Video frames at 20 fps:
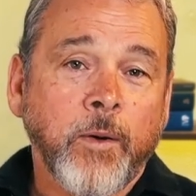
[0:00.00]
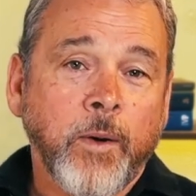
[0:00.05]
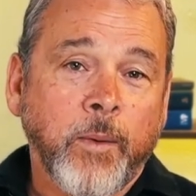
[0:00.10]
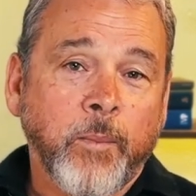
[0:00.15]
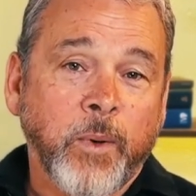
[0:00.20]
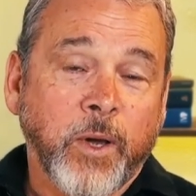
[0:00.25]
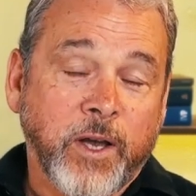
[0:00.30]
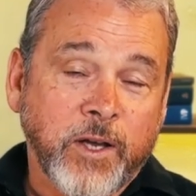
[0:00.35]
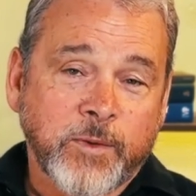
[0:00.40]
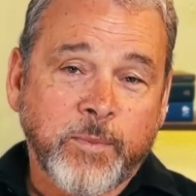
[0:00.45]

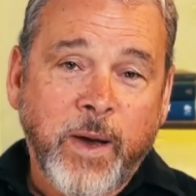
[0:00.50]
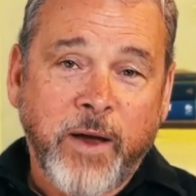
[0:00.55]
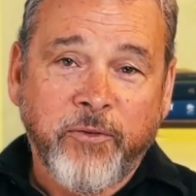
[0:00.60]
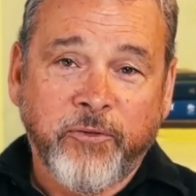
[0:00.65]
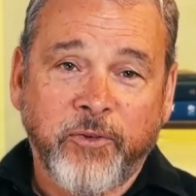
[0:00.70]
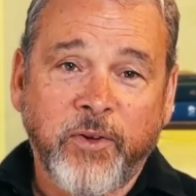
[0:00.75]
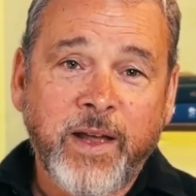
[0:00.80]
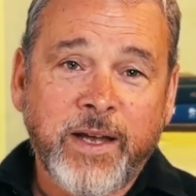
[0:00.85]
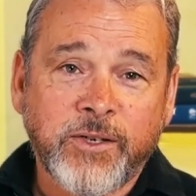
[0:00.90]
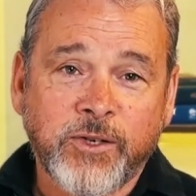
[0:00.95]
Because my
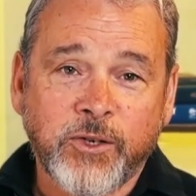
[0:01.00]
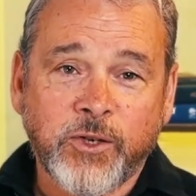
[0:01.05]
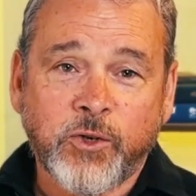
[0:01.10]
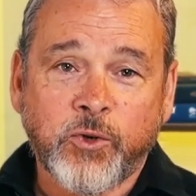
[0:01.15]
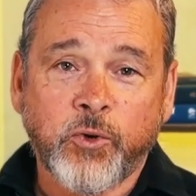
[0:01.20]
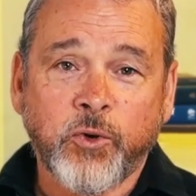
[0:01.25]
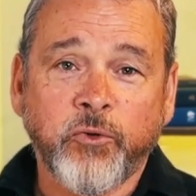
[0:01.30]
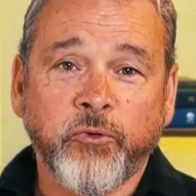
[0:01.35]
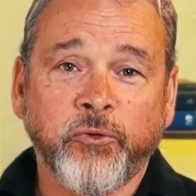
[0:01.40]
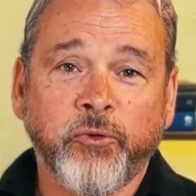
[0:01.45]
flesh is
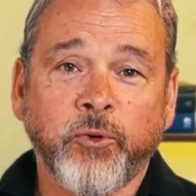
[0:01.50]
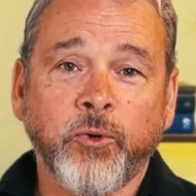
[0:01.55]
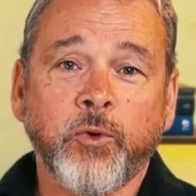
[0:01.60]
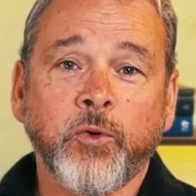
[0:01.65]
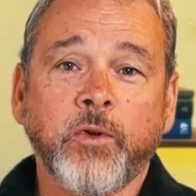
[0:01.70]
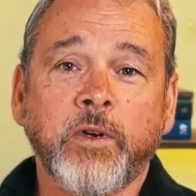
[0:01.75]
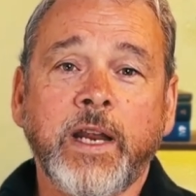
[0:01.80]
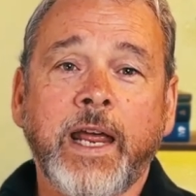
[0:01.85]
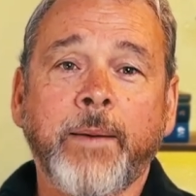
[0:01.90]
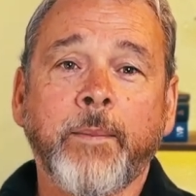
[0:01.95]
true
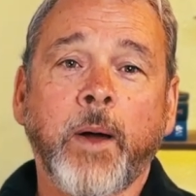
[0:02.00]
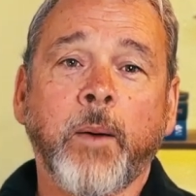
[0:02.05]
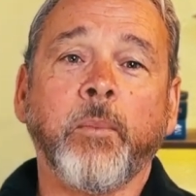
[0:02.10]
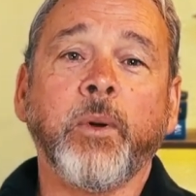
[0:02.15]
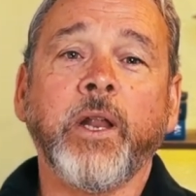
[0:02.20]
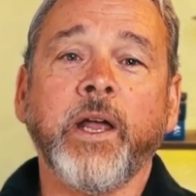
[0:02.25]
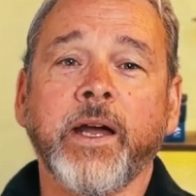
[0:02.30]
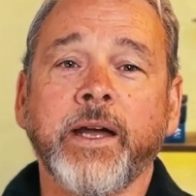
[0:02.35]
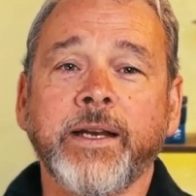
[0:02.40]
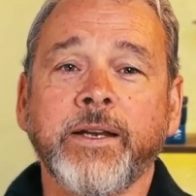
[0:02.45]
food and my
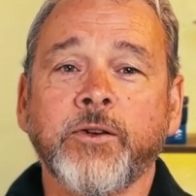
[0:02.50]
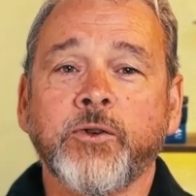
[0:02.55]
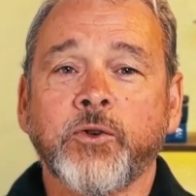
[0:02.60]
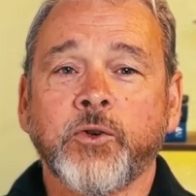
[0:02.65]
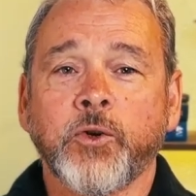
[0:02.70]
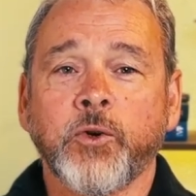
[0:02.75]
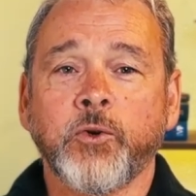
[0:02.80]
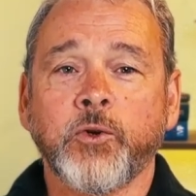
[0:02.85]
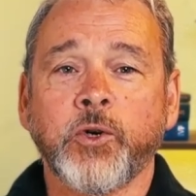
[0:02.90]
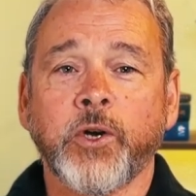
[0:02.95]
blood is
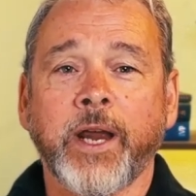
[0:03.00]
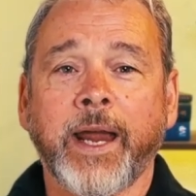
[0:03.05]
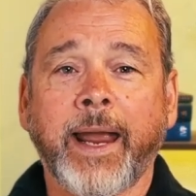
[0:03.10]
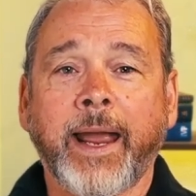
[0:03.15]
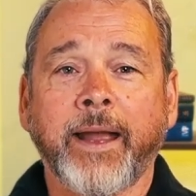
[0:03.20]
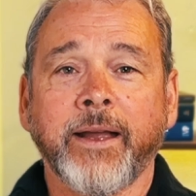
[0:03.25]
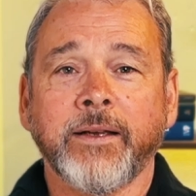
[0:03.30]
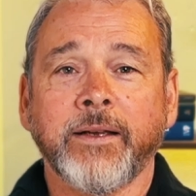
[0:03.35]
true drink.